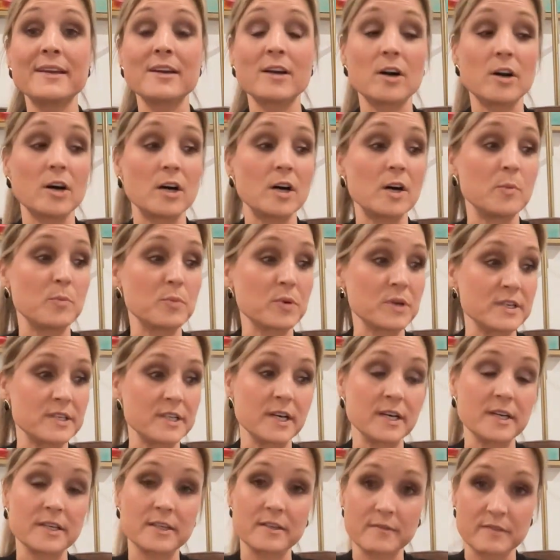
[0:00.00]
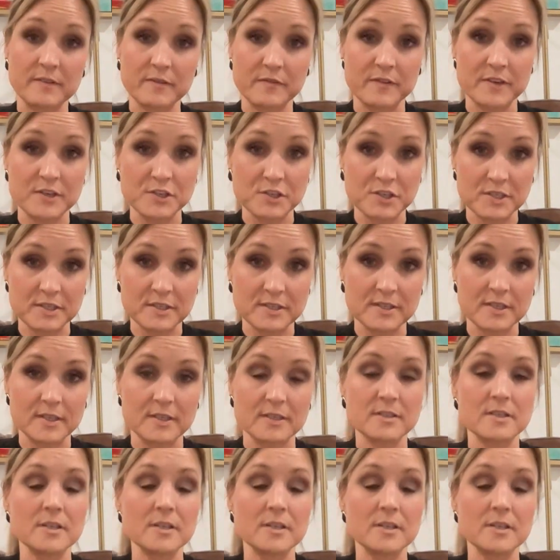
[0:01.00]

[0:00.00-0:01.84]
call productive efficiency.